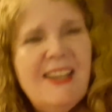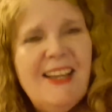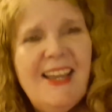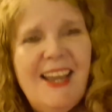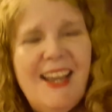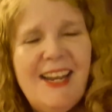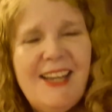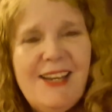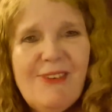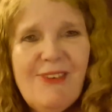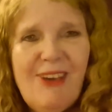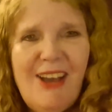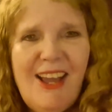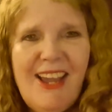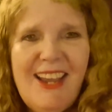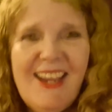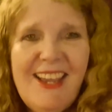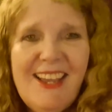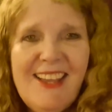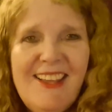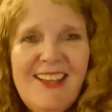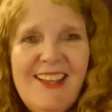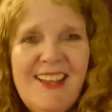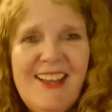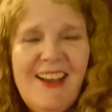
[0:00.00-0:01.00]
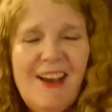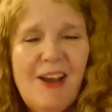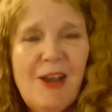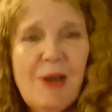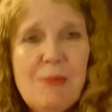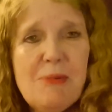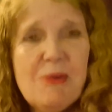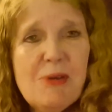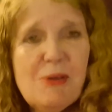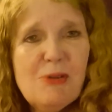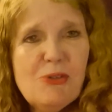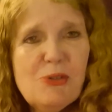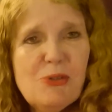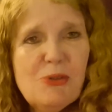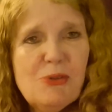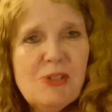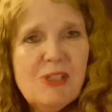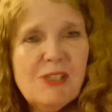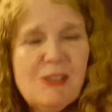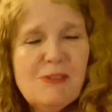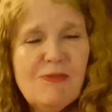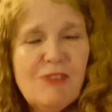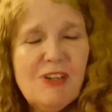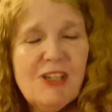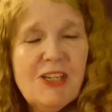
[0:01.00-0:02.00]
Anyway, I hope you enjoyed
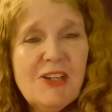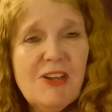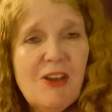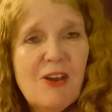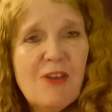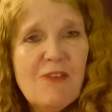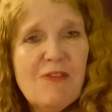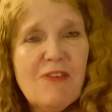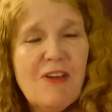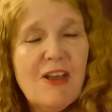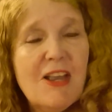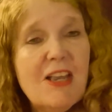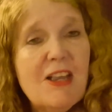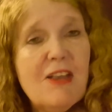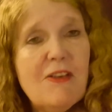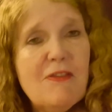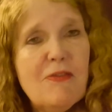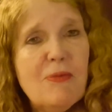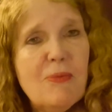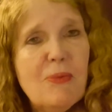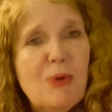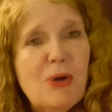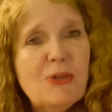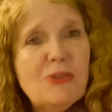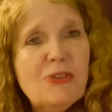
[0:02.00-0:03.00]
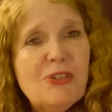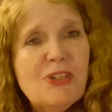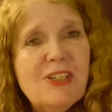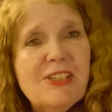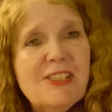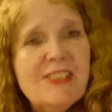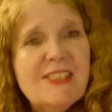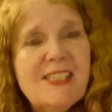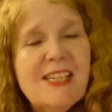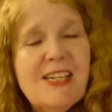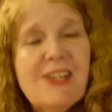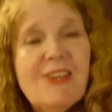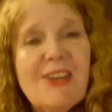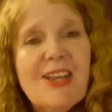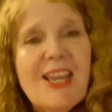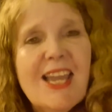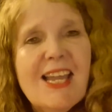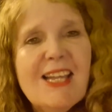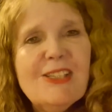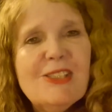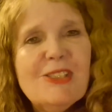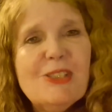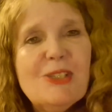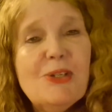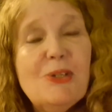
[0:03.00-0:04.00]
this video. Thank you for watching. See you again
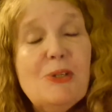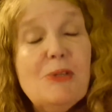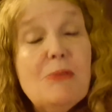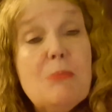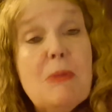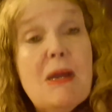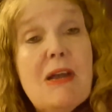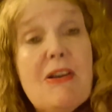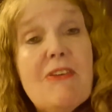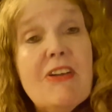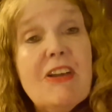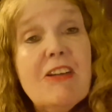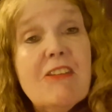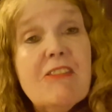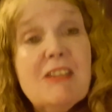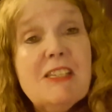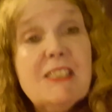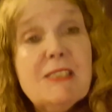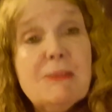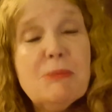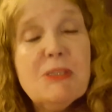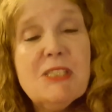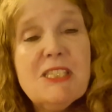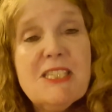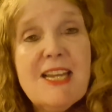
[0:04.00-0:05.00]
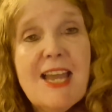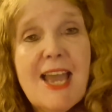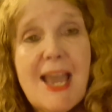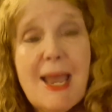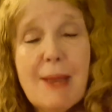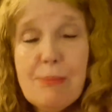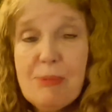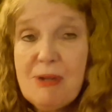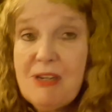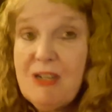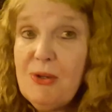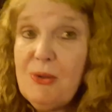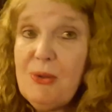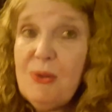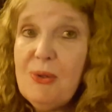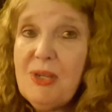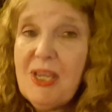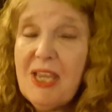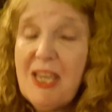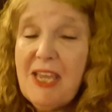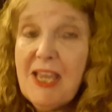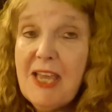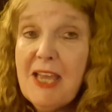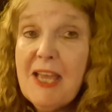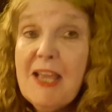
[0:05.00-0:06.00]
soon. Merry Christmas and a Happy New
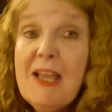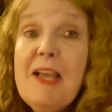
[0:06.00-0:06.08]
Year.